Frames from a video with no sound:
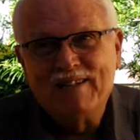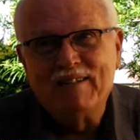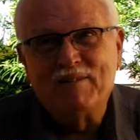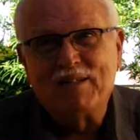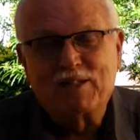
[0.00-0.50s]

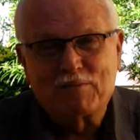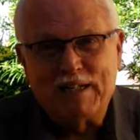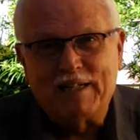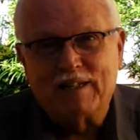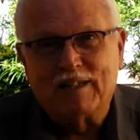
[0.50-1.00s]
Let me
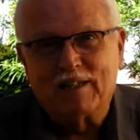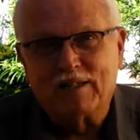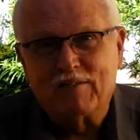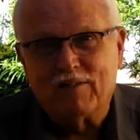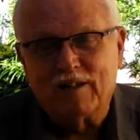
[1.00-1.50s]
explain it a little
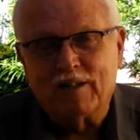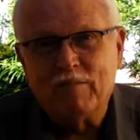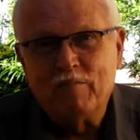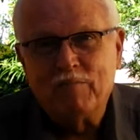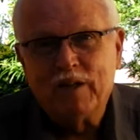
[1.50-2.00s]
differently.
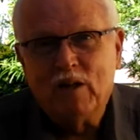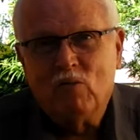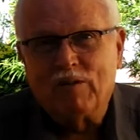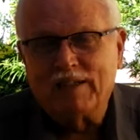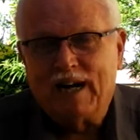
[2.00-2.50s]

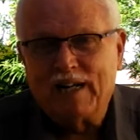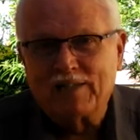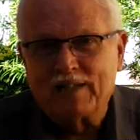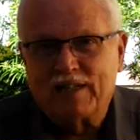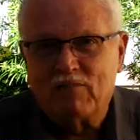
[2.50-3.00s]
When God
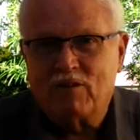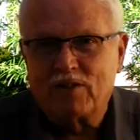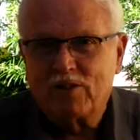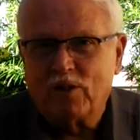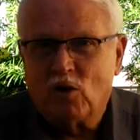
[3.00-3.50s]
said, I
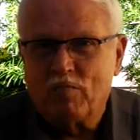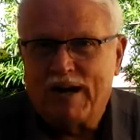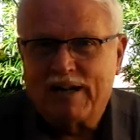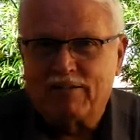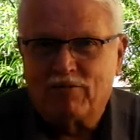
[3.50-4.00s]
want you to go
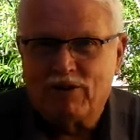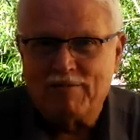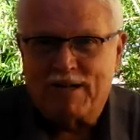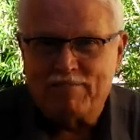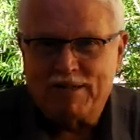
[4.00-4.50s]
back and free
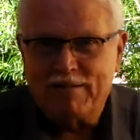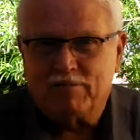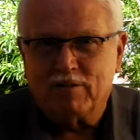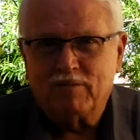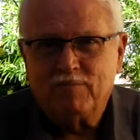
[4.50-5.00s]
my
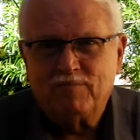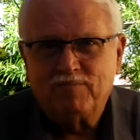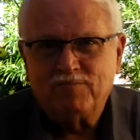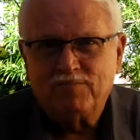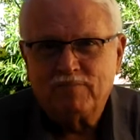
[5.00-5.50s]
people,
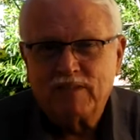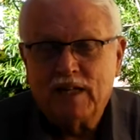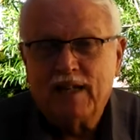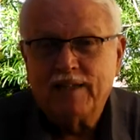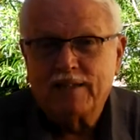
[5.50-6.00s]

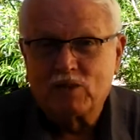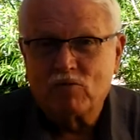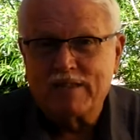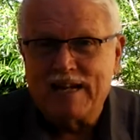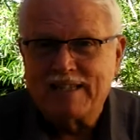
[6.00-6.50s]
this
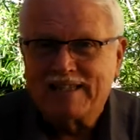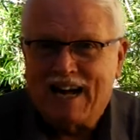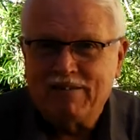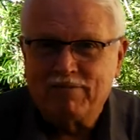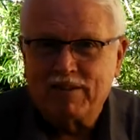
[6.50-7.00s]
created
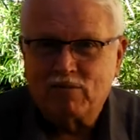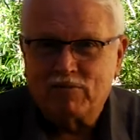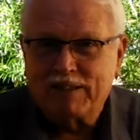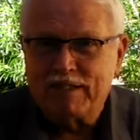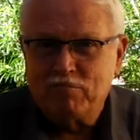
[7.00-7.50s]
conflict
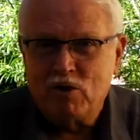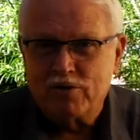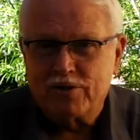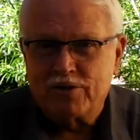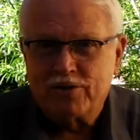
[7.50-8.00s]
within
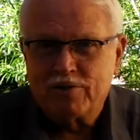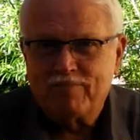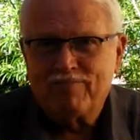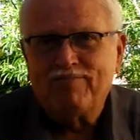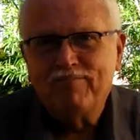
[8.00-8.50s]
Moses.
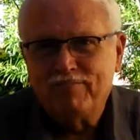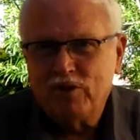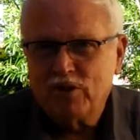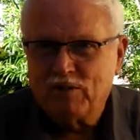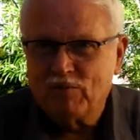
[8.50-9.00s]

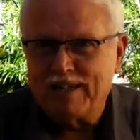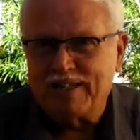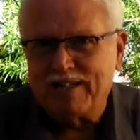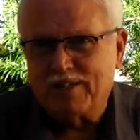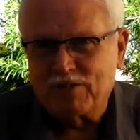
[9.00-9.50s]
You can read
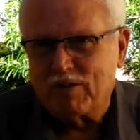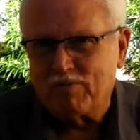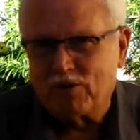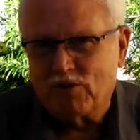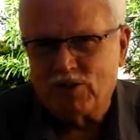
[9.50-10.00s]
it in the
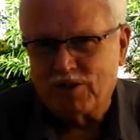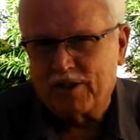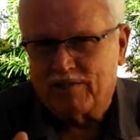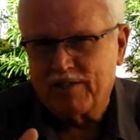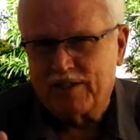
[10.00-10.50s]
scripture for
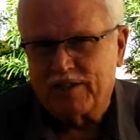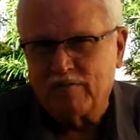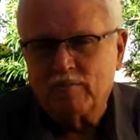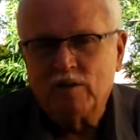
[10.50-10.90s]
yourself. It's there.